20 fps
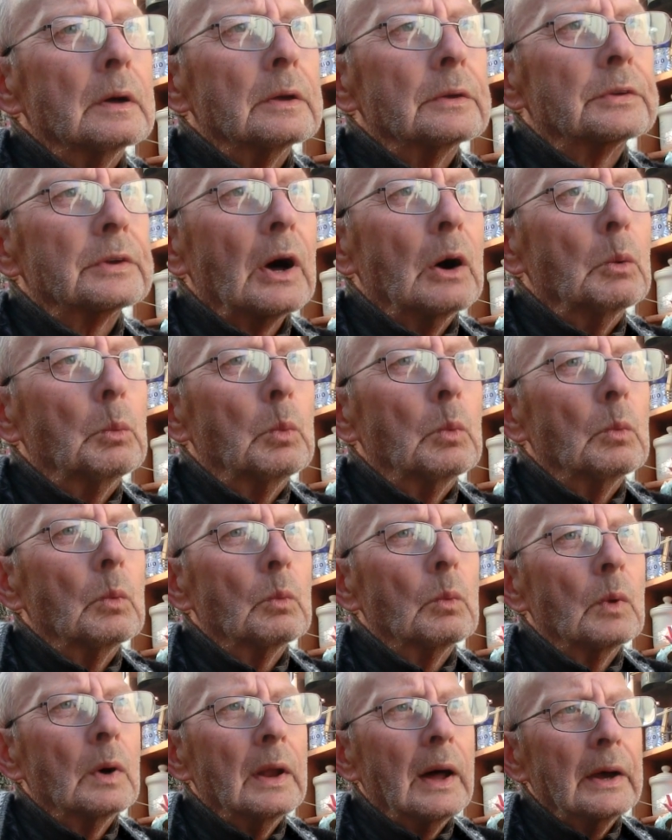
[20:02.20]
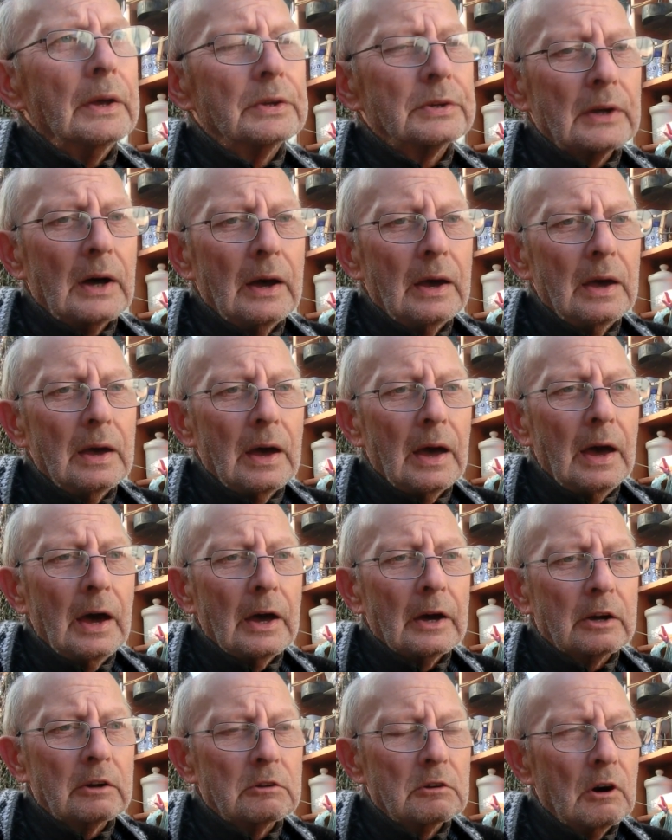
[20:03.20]
So when they say
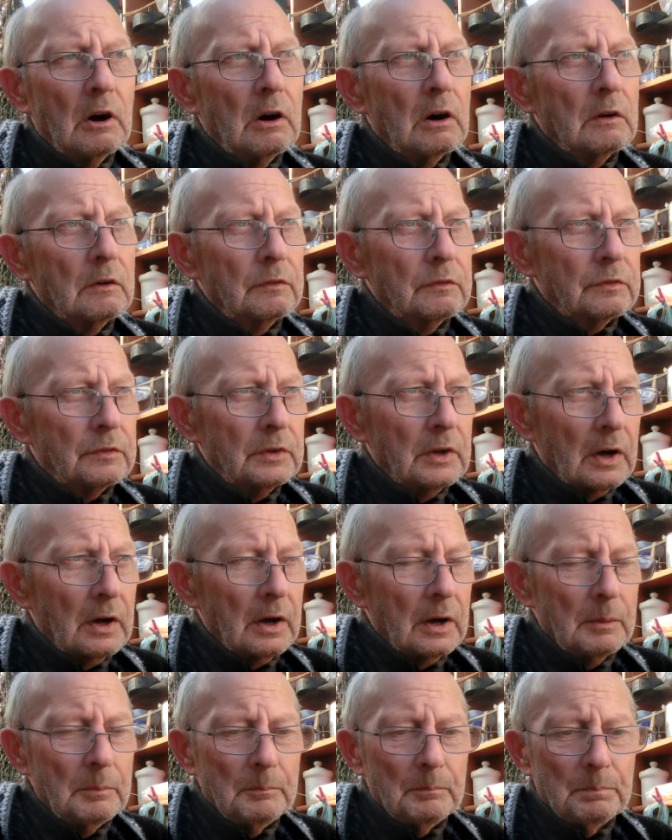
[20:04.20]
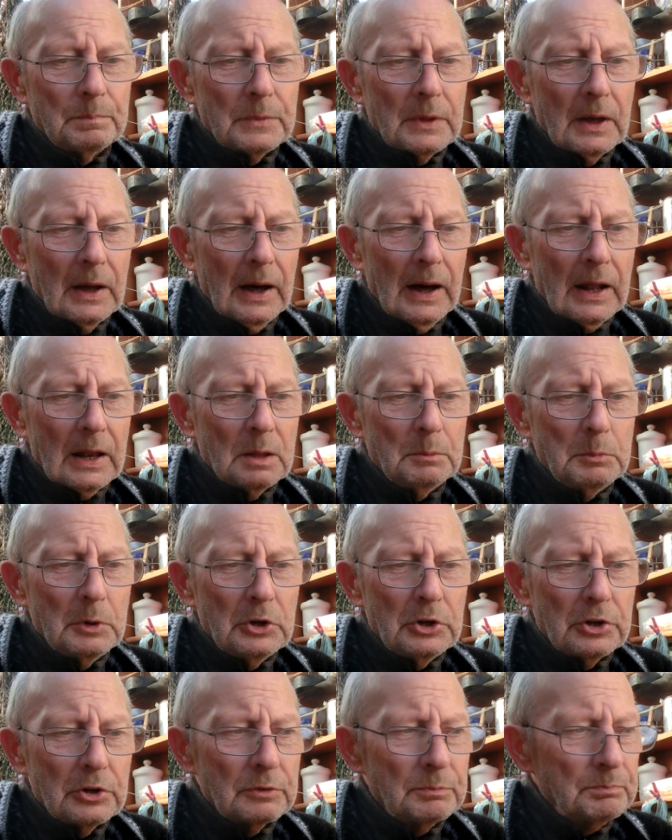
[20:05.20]
aircraft
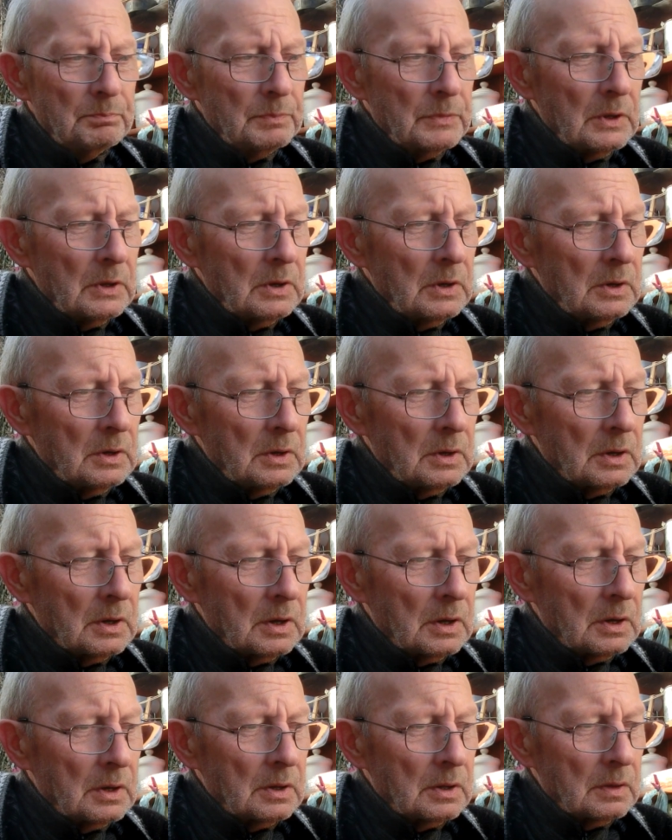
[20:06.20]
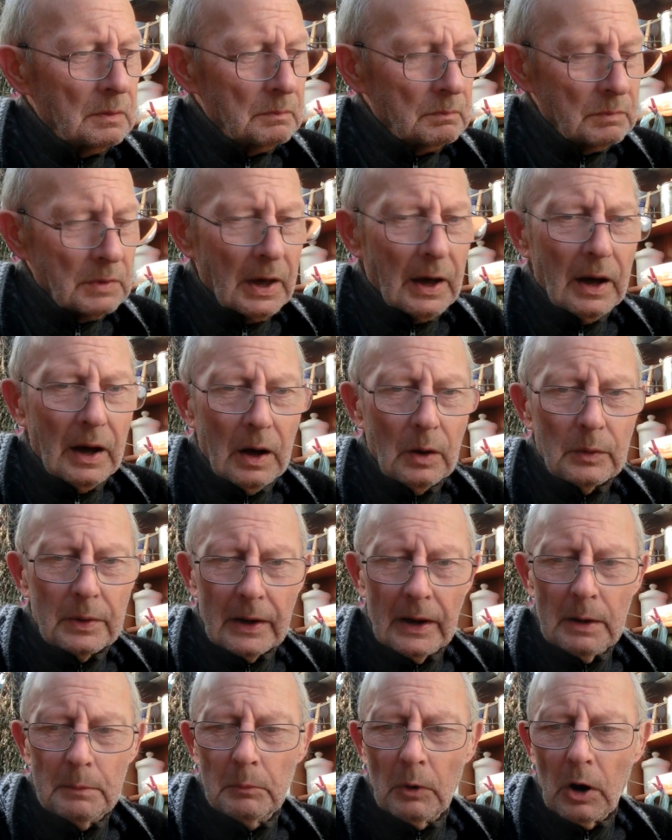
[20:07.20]
aluminium, yeah,
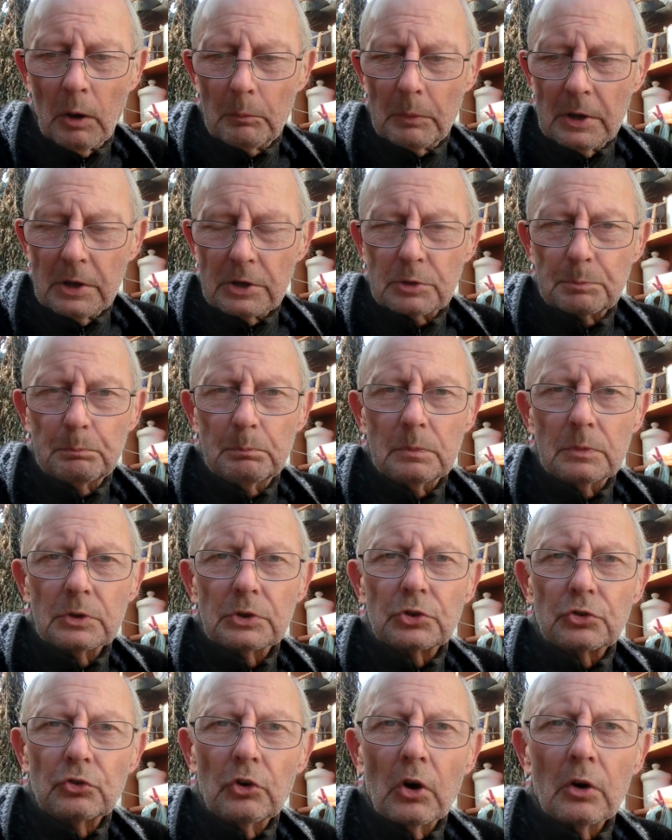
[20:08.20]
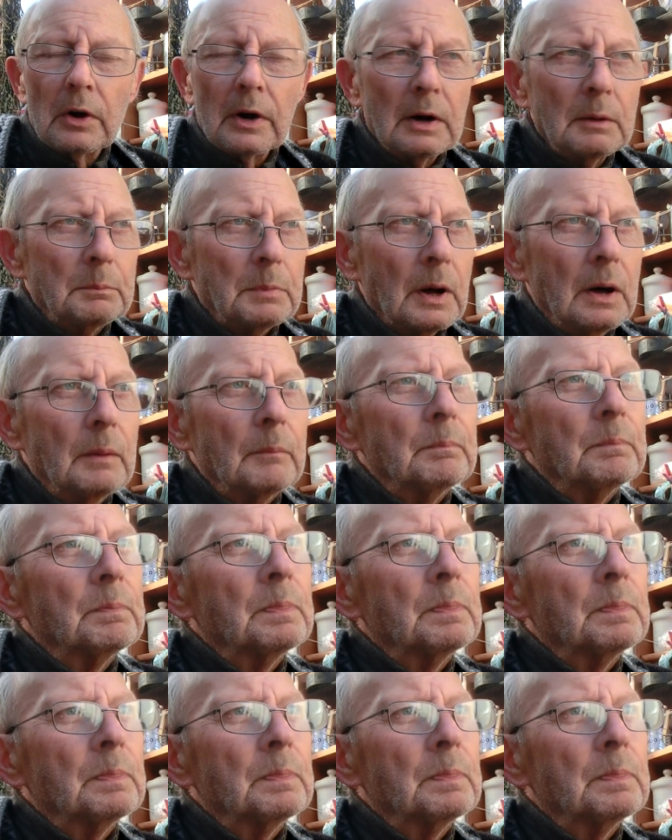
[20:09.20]
okay, it might be stronger, but